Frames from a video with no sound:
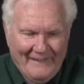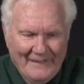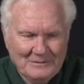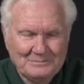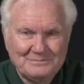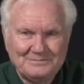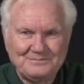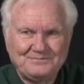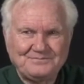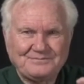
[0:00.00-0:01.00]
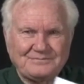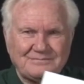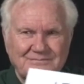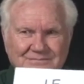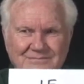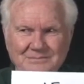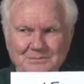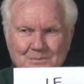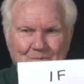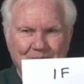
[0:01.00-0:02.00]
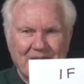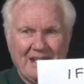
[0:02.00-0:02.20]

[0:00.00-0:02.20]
[no speech]